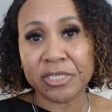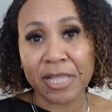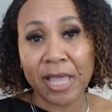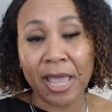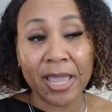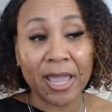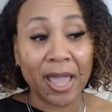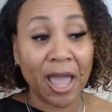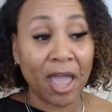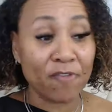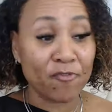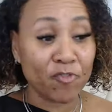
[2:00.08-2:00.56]

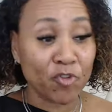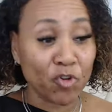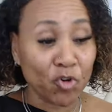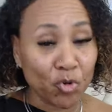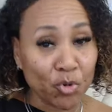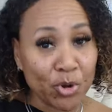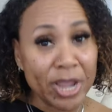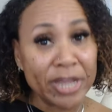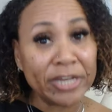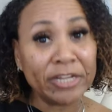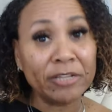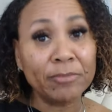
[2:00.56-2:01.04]
like, I've
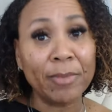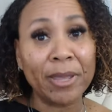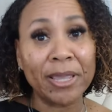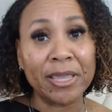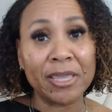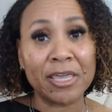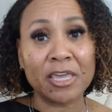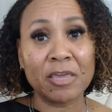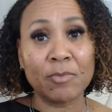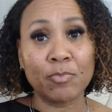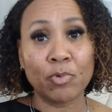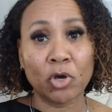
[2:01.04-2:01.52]
created my
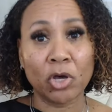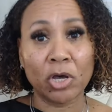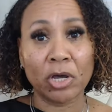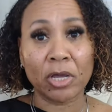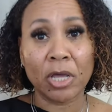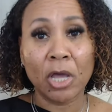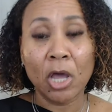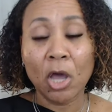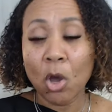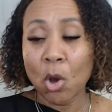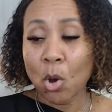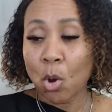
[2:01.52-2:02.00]
ebook,
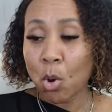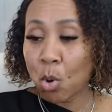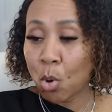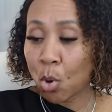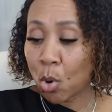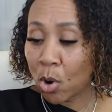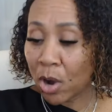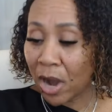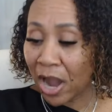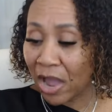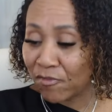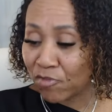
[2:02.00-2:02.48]

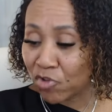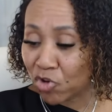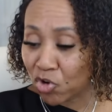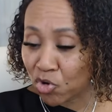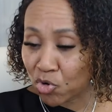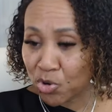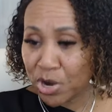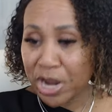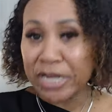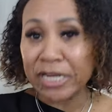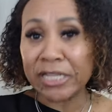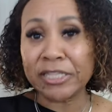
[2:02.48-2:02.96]
or I've
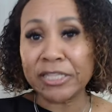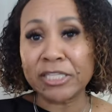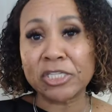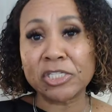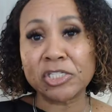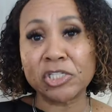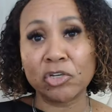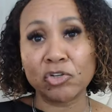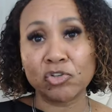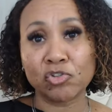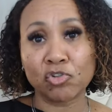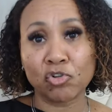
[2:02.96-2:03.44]
created this
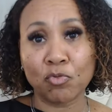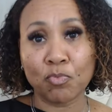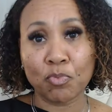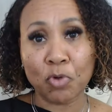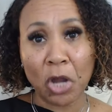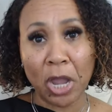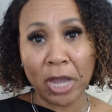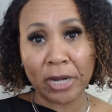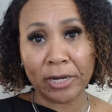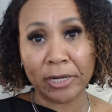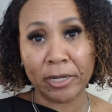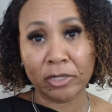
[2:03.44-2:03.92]
digital
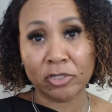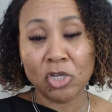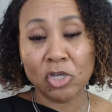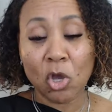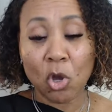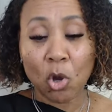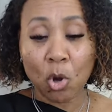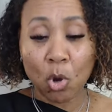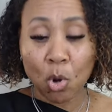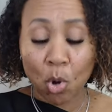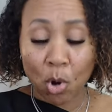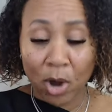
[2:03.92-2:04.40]
product,
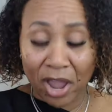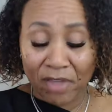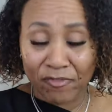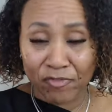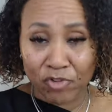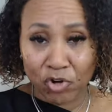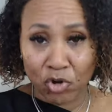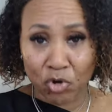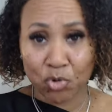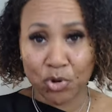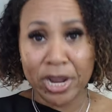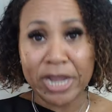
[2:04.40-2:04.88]
or I've
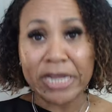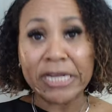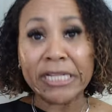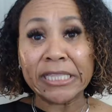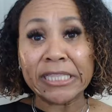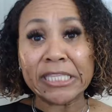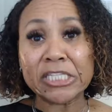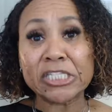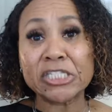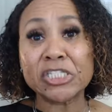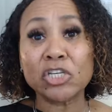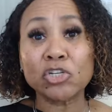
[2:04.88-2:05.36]
created
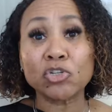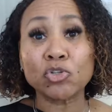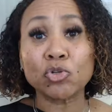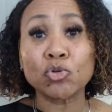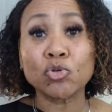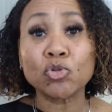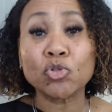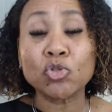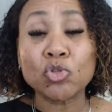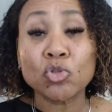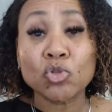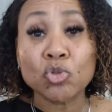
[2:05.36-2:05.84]
this
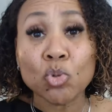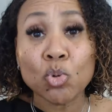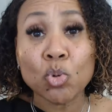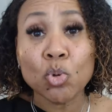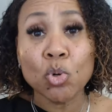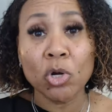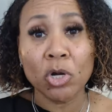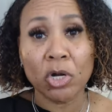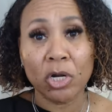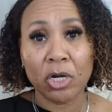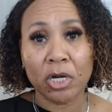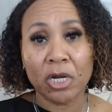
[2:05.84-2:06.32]
digital
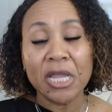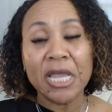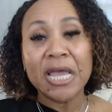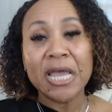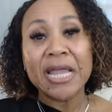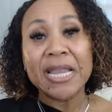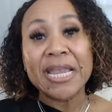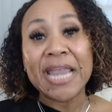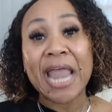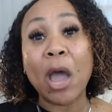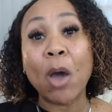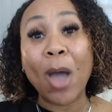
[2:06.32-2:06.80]
store.
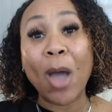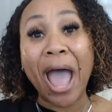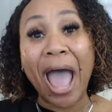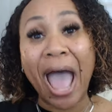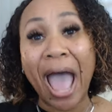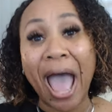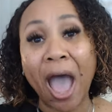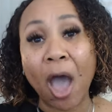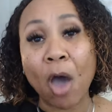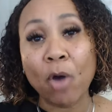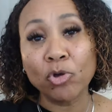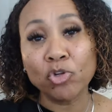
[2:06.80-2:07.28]
Now,
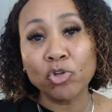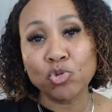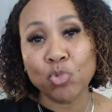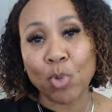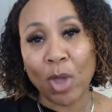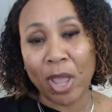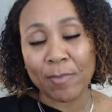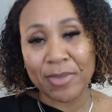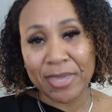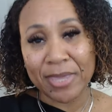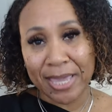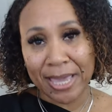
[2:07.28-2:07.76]
how do
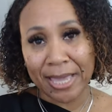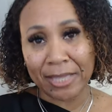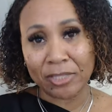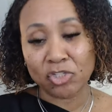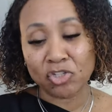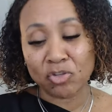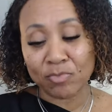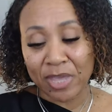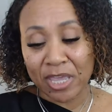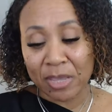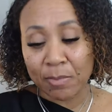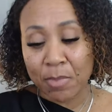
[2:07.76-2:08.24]
I begin
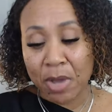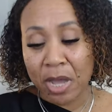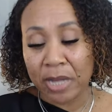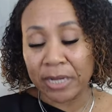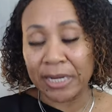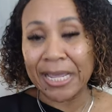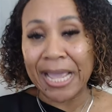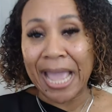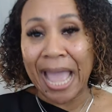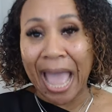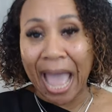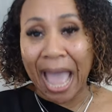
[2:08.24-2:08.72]
to make
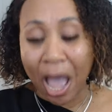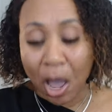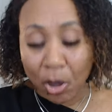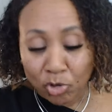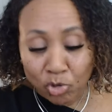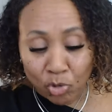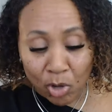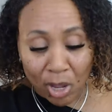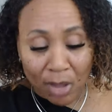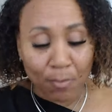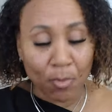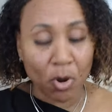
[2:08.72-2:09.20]
money? How
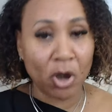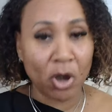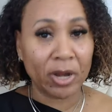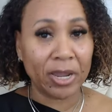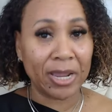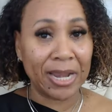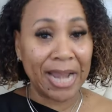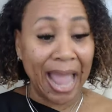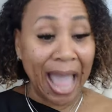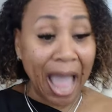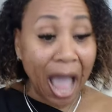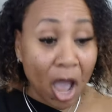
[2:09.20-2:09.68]
do I
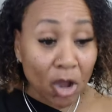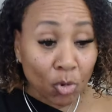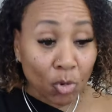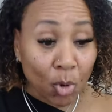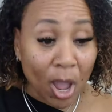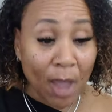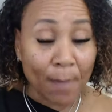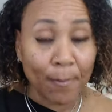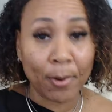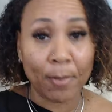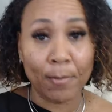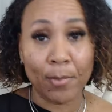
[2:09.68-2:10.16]
market? How do
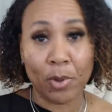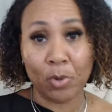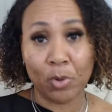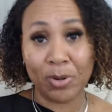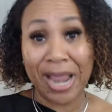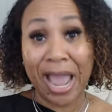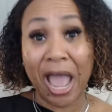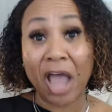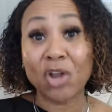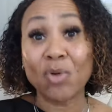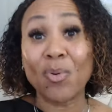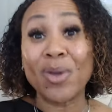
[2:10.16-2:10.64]
I promote?
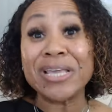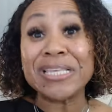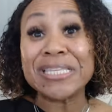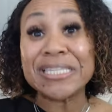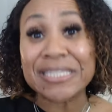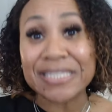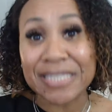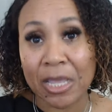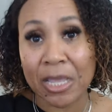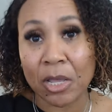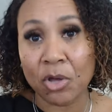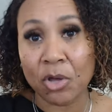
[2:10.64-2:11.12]
How do I
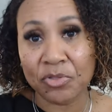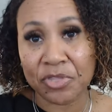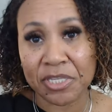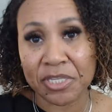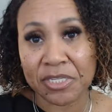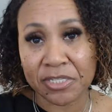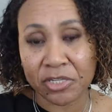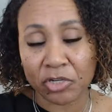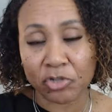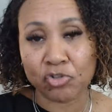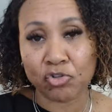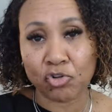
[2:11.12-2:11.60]
sell these
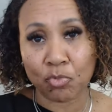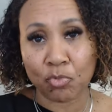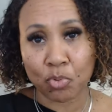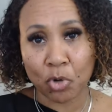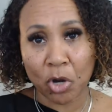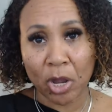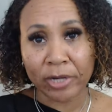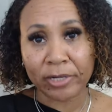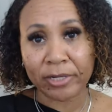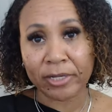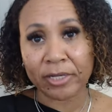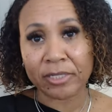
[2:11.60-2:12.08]
digital
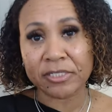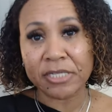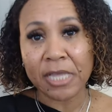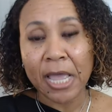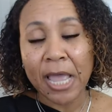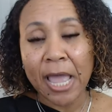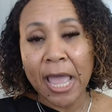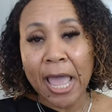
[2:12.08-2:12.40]
products?